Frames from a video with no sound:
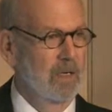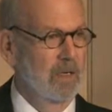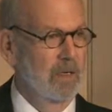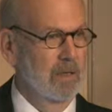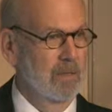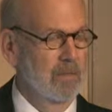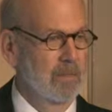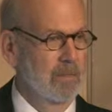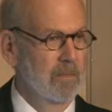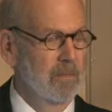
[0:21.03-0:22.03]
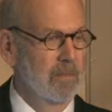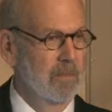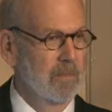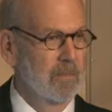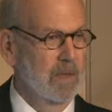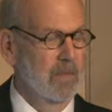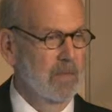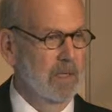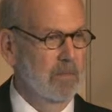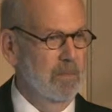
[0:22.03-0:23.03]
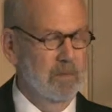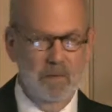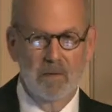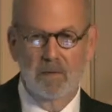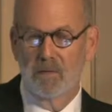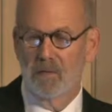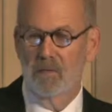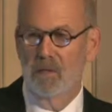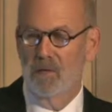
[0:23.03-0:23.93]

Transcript: But to me,